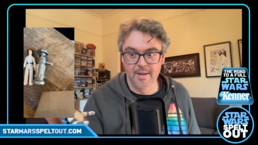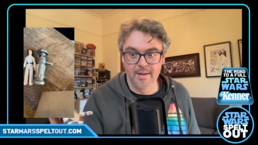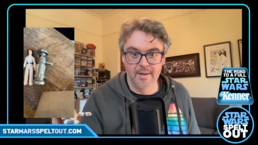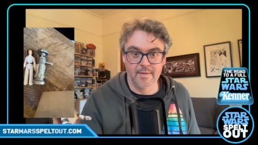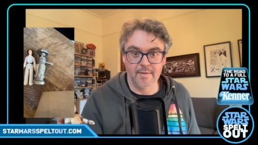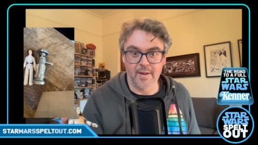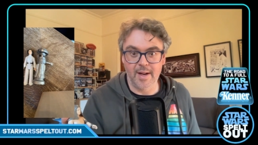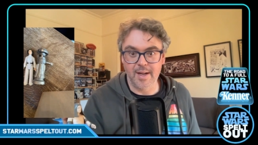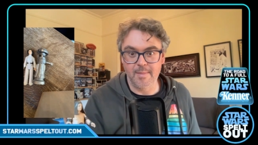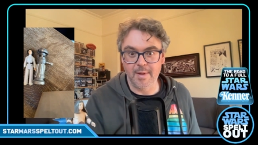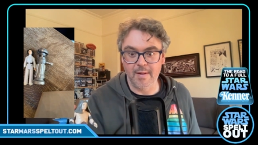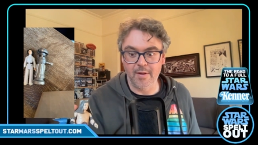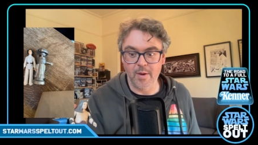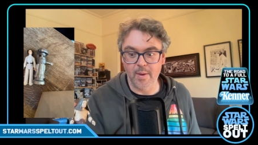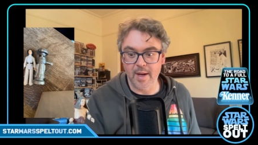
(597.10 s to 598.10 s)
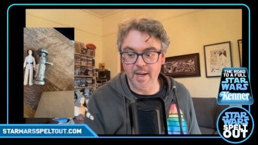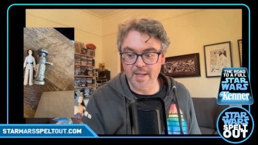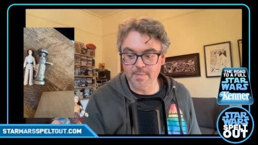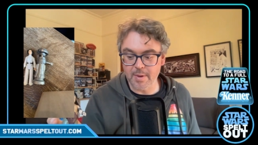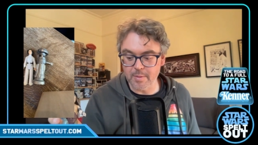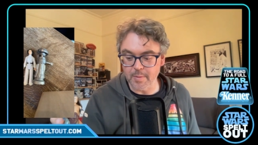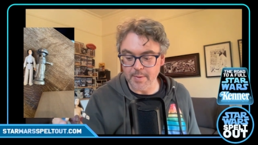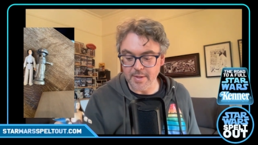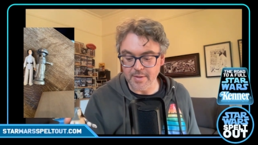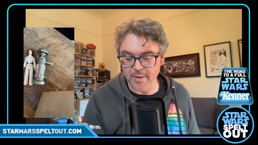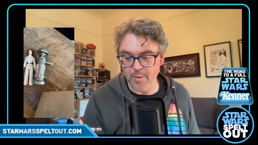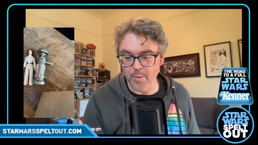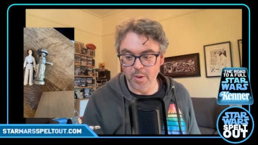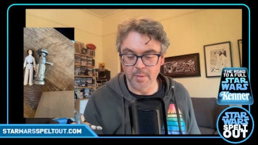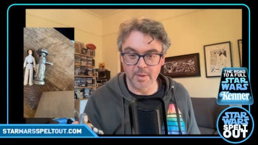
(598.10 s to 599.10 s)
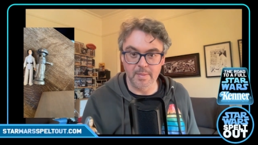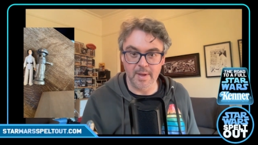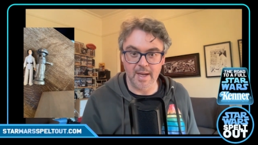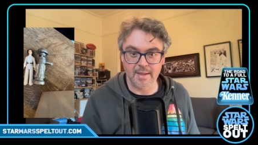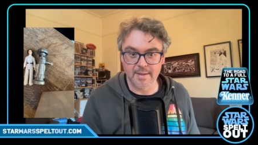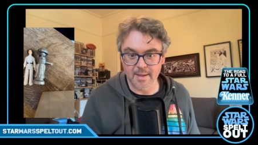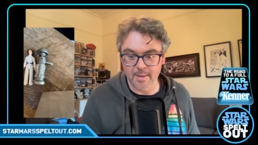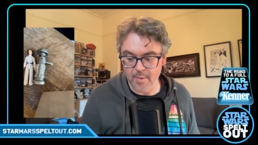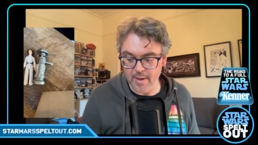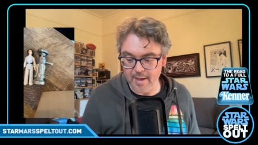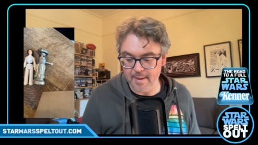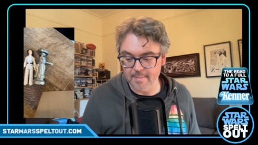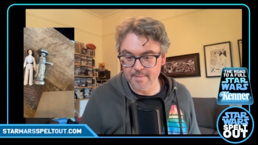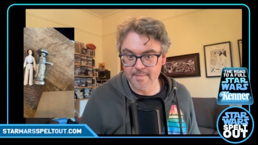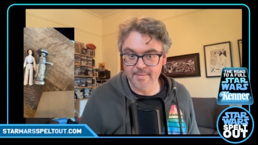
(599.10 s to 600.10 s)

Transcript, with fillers: Find him everywhere. He's probably still warming pegs somewhere